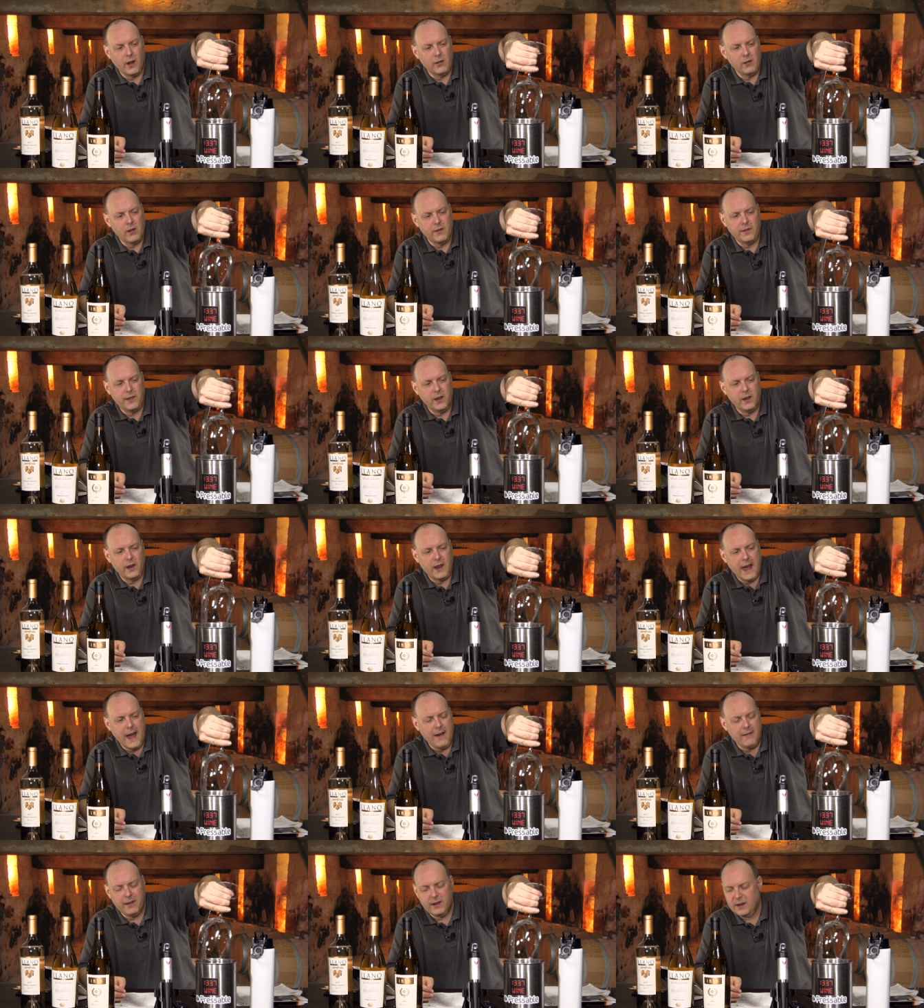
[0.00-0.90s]
I don't know if they
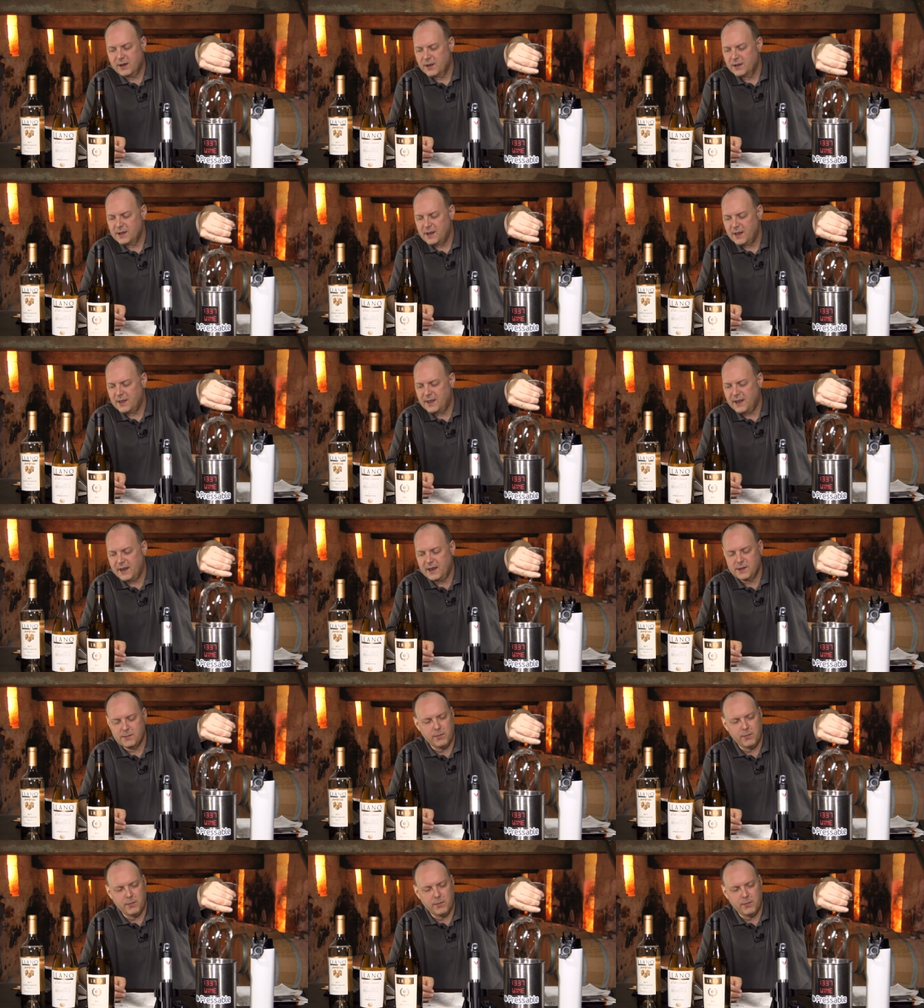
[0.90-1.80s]
have it because I think
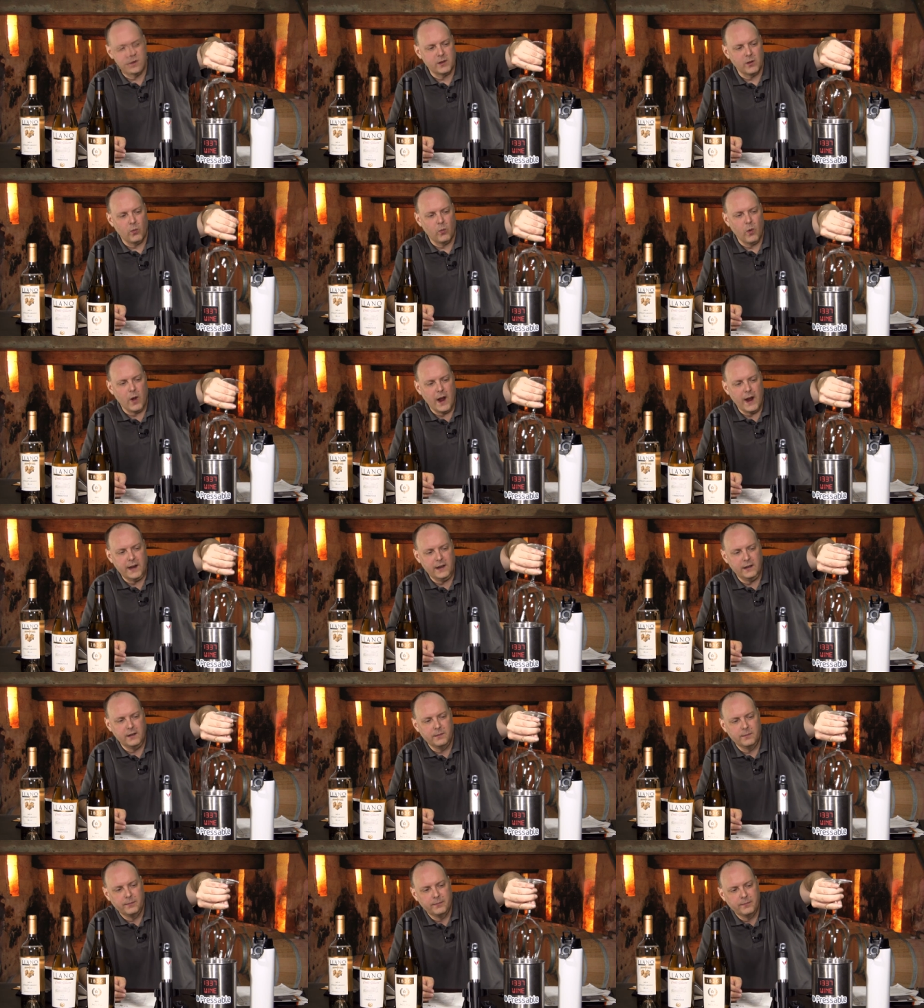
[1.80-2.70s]
it's pretty much a
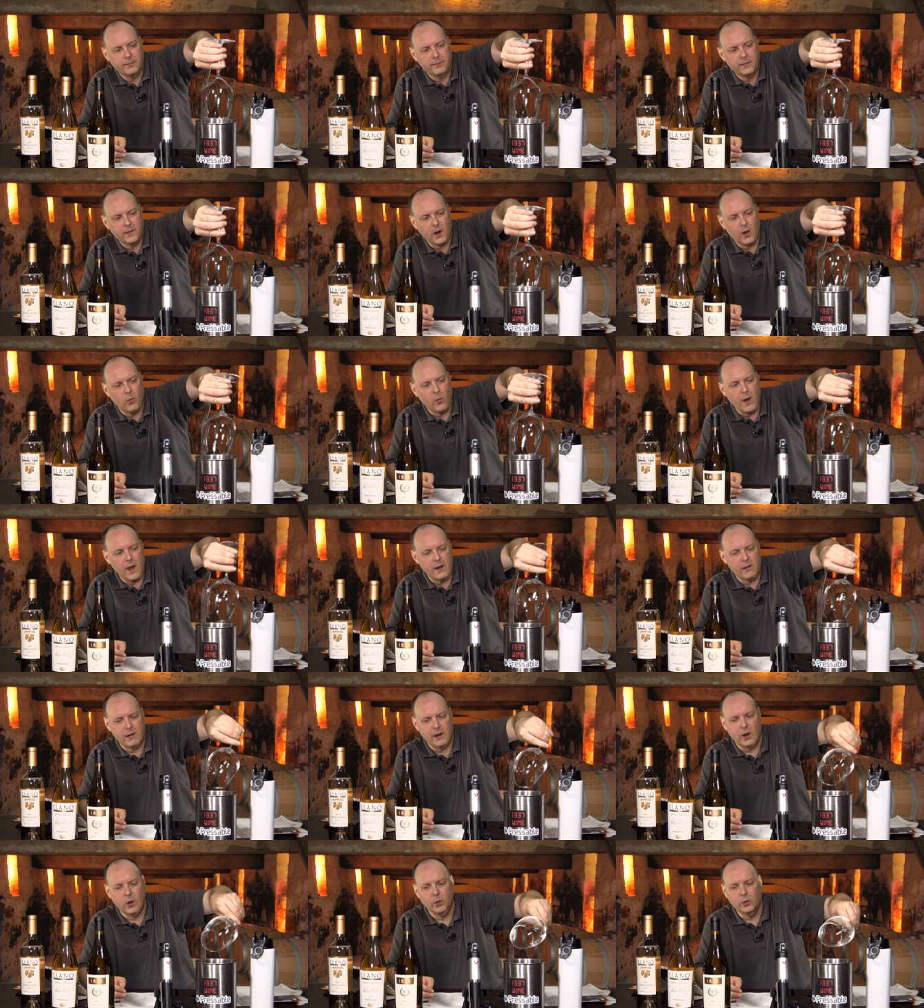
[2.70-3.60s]
wine a
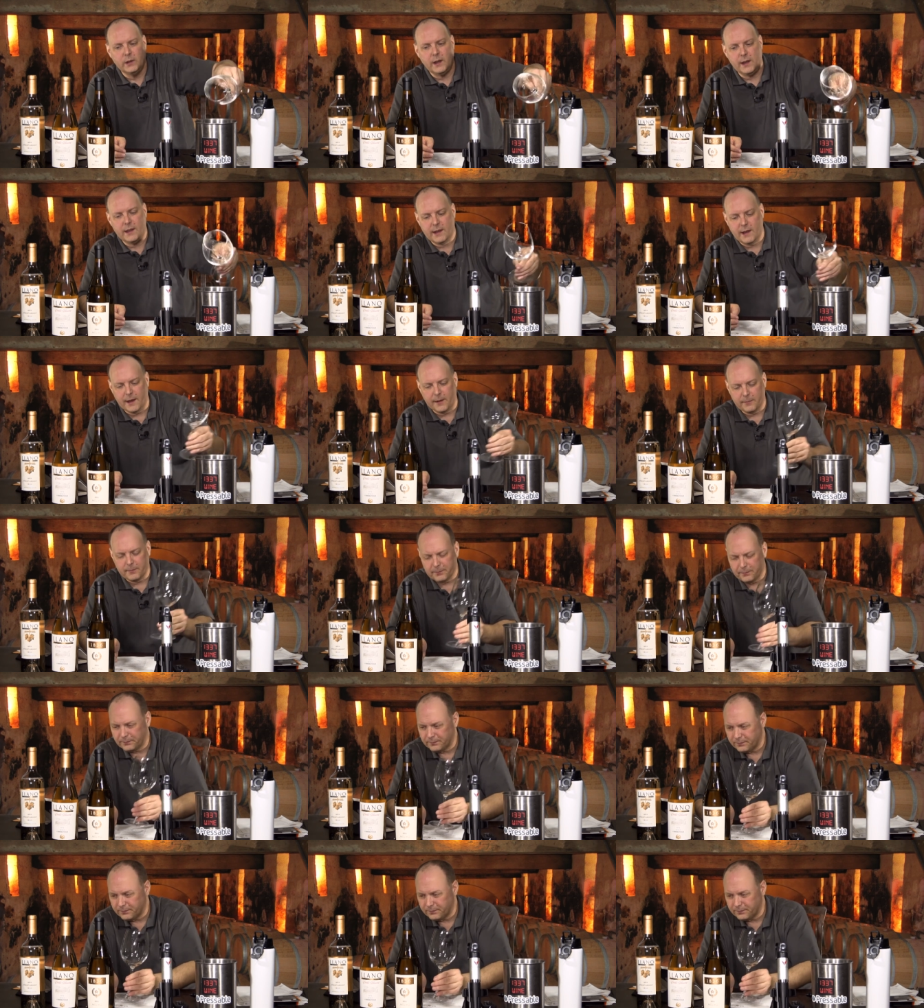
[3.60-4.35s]
winery only thing,